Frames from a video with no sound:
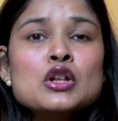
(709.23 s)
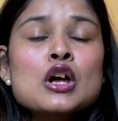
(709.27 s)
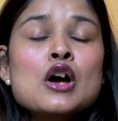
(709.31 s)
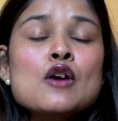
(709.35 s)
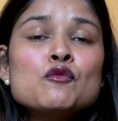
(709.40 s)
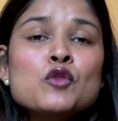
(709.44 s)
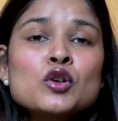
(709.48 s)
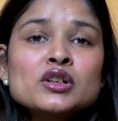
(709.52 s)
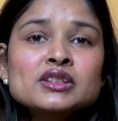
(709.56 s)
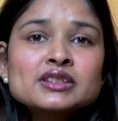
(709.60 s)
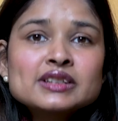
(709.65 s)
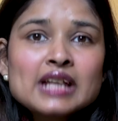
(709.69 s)

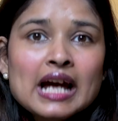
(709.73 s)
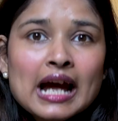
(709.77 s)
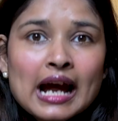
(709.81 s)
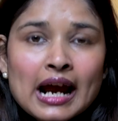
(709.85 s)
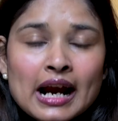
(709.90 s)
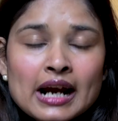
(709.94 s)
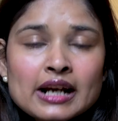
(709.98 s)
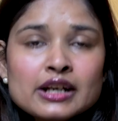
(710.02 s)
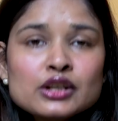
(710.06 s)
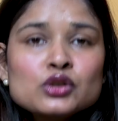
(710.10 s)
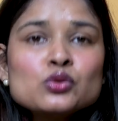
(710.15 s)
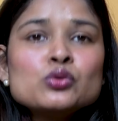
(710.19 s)
For
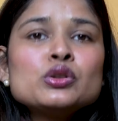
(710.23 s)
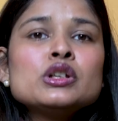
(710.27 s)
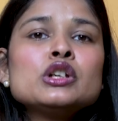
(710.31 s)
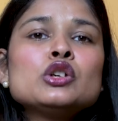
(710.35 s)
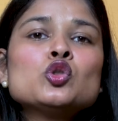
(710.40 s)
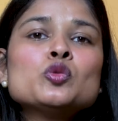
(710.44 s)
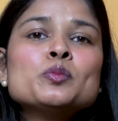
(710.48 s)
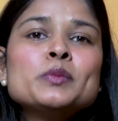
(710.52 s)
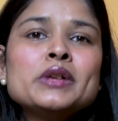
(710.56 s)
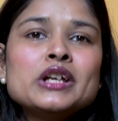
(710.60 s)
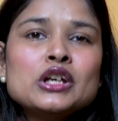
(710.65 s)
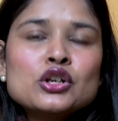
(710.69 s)
that, you need
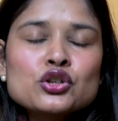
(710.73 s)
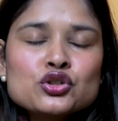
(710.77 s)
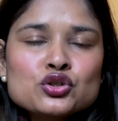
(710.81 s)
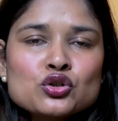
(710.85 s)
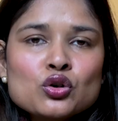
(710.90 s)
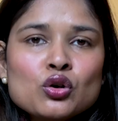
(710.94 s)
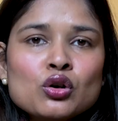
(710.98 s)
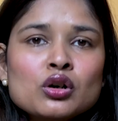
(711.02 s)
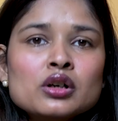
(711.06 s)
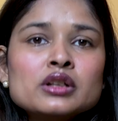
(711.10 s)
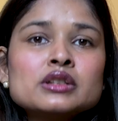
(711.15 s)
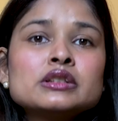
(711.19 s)
to make
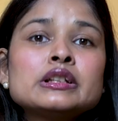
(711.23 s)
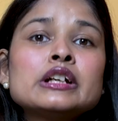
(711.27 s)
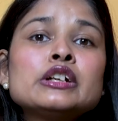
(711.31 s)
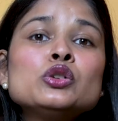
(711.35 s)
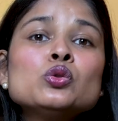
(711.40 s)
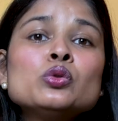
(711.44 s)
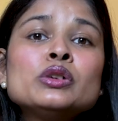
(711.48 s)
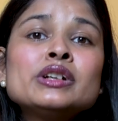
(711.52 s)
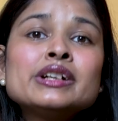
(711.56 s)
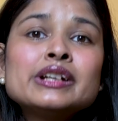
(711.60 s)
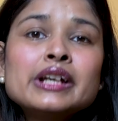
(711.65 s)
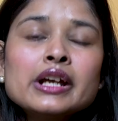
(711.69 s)
sure that
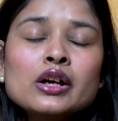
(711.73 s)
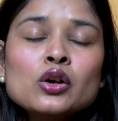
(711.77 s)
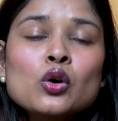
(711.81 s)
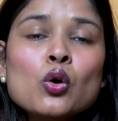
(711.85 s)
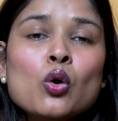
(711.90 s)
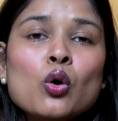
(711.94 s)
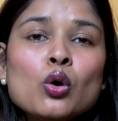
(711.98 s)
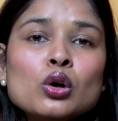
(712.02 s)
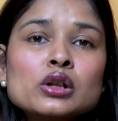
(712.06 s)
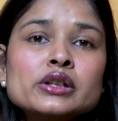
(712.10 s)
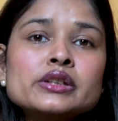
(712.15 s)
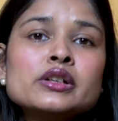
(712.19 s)
you tick
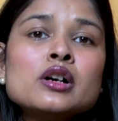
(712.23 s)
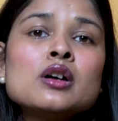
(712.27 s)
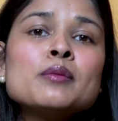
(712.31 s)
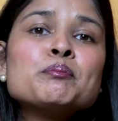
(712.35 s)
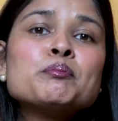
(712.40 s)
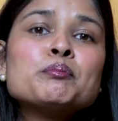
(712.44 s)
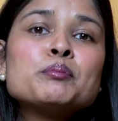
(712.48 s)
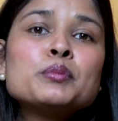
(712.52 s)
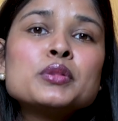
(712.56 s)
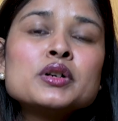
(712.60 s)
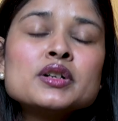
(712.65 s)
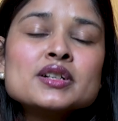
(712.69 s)
all the
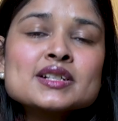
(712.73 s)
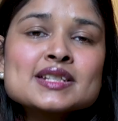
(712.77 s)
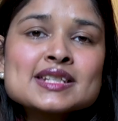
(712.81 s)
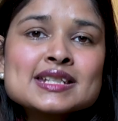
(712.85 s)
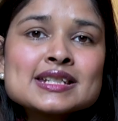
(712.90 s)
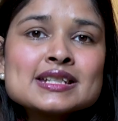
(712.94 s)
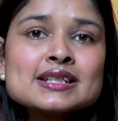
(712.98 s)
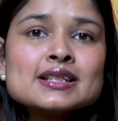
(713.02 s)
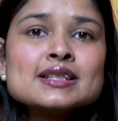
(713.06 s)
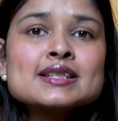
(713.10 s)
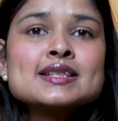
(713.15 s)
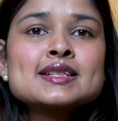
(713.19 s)

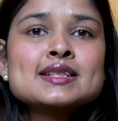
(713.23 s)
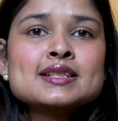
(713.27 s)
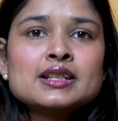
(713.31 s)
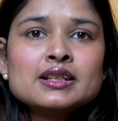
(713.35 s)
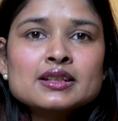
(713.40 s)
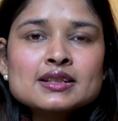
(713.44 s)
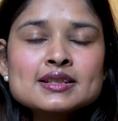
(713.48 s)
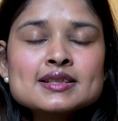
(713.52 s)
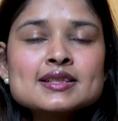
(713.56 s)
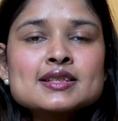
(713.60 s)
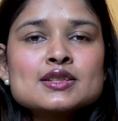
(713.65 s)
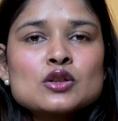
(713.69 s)
personal
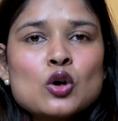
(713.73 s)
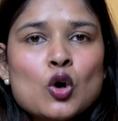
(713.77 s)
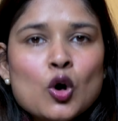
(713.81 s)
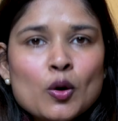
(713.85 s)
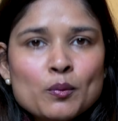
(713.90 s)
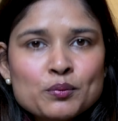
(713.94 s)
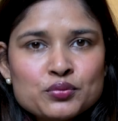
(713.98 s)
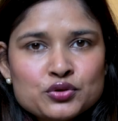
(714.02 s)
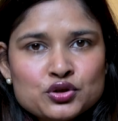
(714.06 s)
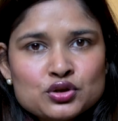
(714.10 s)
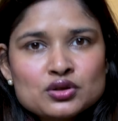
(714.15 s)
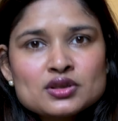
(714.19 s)
skills
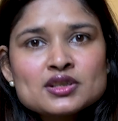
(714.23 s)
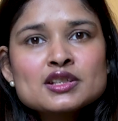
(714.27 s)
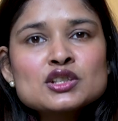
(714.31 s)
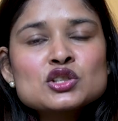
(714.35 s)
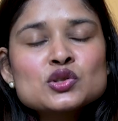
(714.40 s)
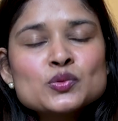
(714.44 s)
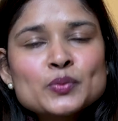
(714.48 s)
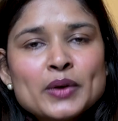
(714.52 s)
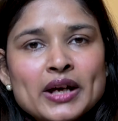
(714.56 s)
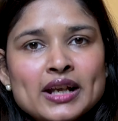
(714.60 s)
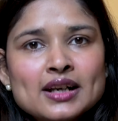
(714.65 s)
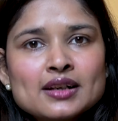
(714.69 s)
options
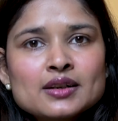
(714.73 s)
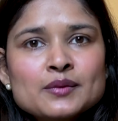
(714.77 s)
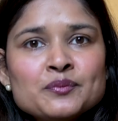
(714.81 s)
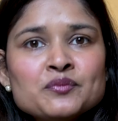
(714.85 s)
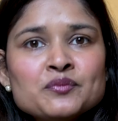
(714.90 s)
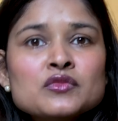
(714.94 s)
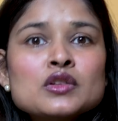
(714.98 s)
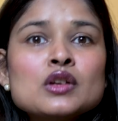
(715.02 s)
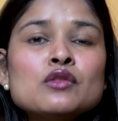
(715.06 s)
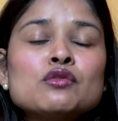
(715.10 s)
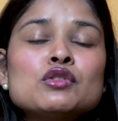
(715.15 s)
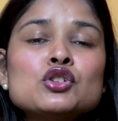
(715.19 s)
as well,
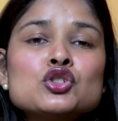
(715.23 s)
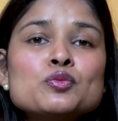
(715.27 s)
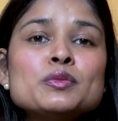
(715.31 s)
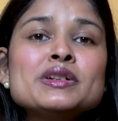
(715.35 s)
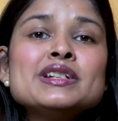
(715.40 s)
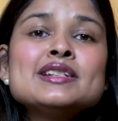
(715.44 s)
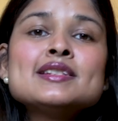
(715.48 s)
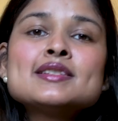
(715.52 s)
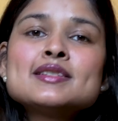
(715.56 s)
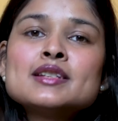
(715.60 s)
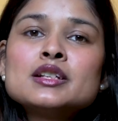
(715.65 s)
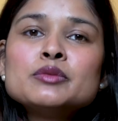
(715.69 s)
which
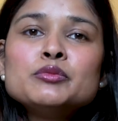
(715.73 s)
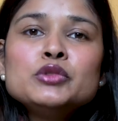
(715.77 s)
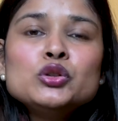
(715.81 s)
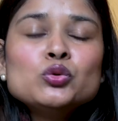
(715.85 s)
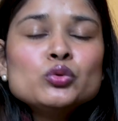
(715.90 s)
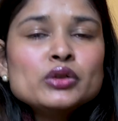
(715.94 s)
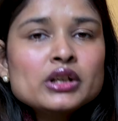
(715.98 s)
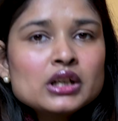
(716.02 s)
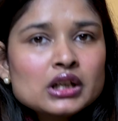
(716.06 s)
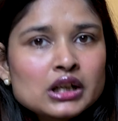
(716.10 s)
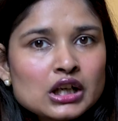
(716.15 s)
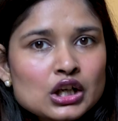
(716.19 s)
means
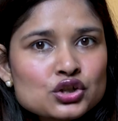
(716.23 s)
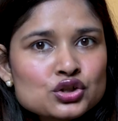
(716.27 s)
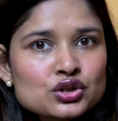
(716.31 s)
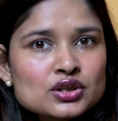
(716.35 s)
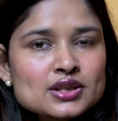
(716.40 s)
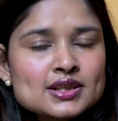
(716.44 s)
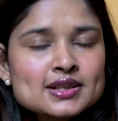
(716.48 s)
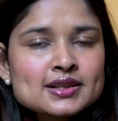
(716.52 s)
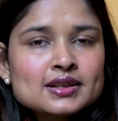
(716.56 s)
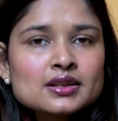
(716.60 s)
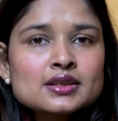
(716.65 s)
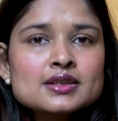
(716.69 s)
communication
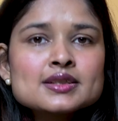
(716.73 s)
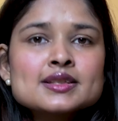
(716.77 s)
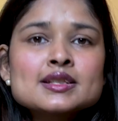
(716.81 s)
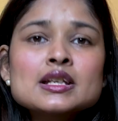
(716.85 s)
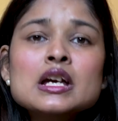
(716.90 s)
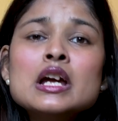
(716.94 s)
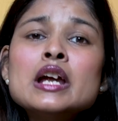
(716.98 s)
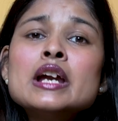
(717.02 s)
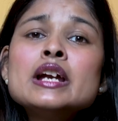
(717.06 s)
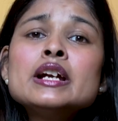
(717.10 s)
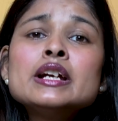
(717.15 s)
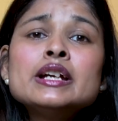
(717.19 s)
skills,
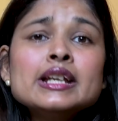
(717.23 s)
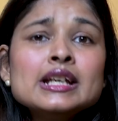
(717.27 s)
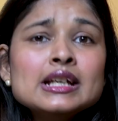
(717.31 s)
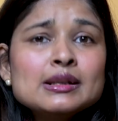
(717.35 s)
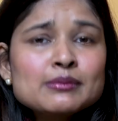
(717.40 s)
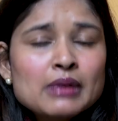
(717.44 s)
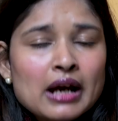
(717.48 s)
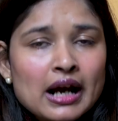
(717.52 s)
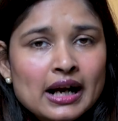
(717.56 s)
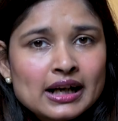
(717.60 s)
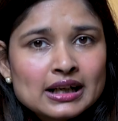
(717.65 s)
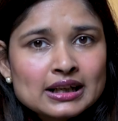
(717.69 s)

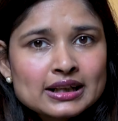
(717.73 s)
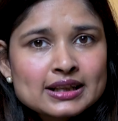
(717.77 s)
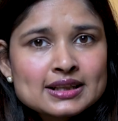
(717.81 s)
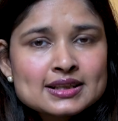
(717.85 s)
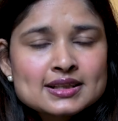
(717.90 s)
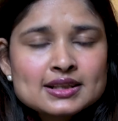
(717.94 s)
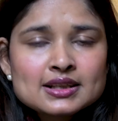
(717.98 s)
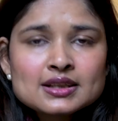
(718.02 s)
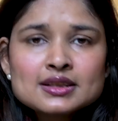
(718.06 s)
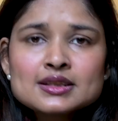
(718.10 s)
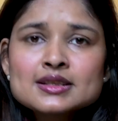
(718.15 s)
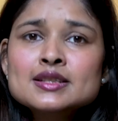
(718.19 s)
team handling
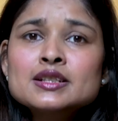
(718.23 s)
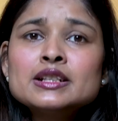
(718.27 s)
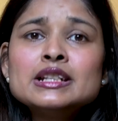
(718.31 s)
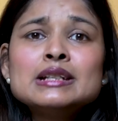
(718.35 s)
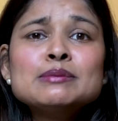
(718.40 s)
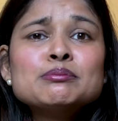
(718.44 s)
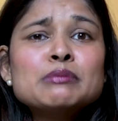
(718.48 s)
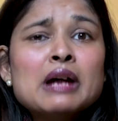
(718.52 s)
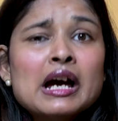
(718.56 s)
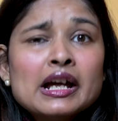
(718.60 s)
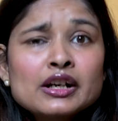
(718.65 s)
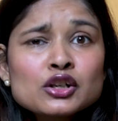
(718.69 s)
skills,
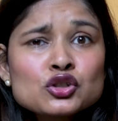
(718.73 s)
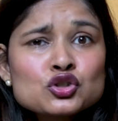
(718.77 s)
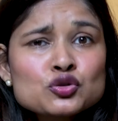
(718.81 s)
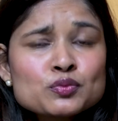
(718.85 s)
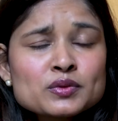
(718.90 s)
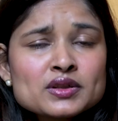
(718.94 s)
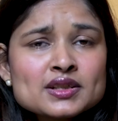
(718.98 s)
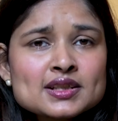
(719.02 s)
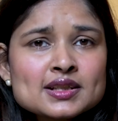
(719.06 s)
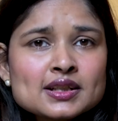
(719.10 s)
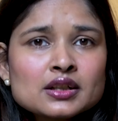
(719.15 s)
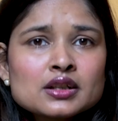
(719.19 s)
team
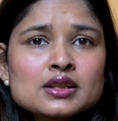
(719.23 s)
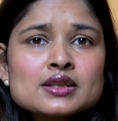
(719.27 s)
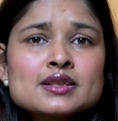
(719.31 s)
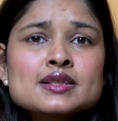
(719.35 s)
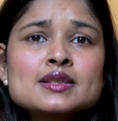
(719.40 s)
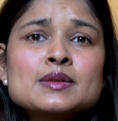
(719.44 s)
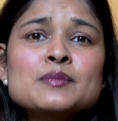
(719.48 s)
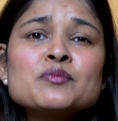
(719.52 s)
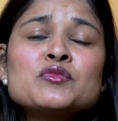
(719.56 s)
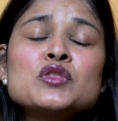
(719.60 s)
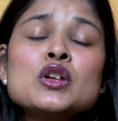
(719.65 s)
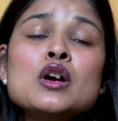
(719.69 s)
management
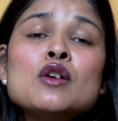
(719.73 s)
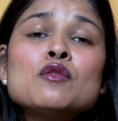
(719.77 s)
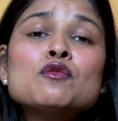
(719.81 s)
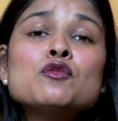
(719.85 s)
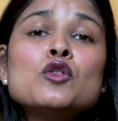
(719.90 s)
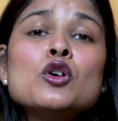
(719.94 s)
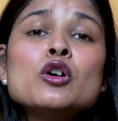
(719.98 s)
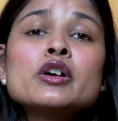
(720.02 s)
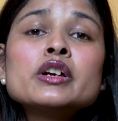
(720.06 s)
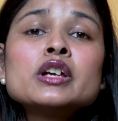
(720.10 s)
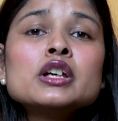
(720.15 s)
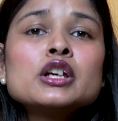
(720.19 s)
skills,
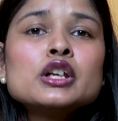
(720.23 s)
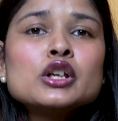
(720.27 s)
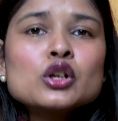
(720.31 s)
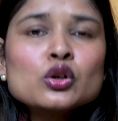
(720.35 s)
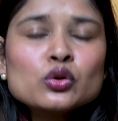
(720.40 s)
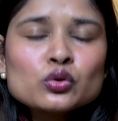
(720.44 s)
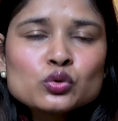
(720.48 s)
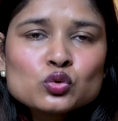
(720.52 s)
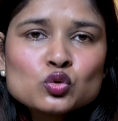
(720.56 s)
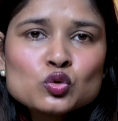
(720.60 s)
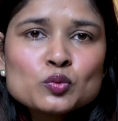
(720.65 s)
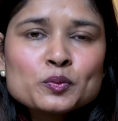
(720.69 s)
working in a
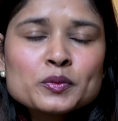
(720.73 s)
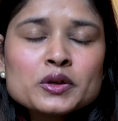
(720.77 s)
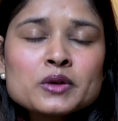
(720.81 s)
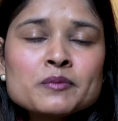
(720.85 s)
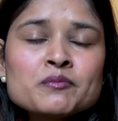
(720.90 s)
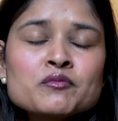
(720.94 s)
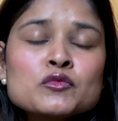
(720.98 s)
group.